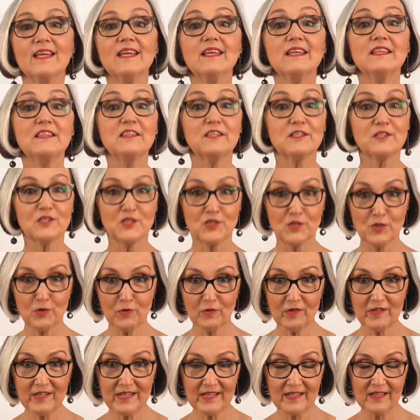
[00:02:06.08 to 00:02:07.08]
In the
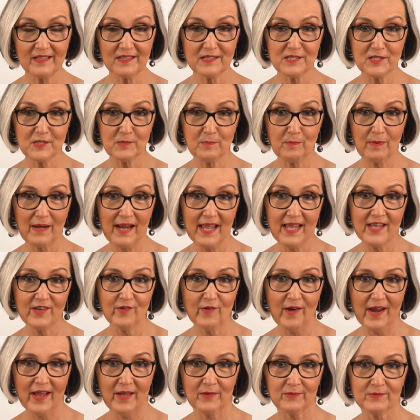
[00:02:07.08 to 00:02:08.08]
surrealist
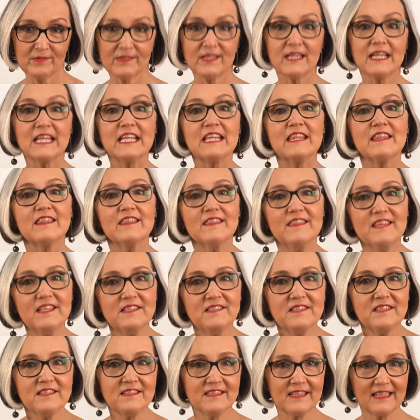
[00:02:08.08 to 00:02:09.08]
playground,
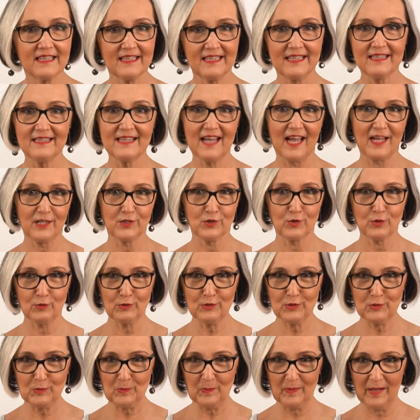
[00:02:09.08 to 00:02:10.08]
this is the kid I
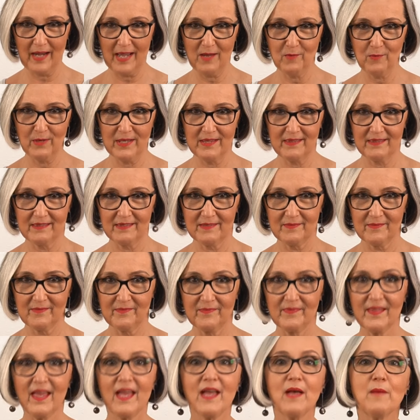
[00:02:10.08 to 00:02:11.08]
choose to play with.
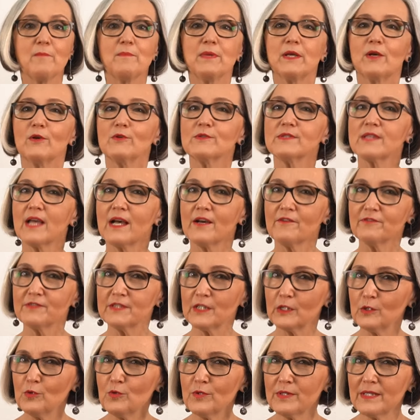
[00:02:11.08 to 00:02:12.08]
Because after
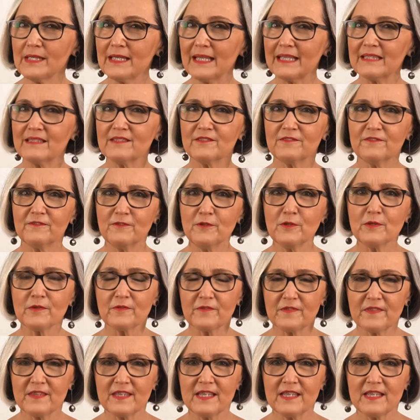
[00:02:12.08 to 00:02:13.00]
looking at a few of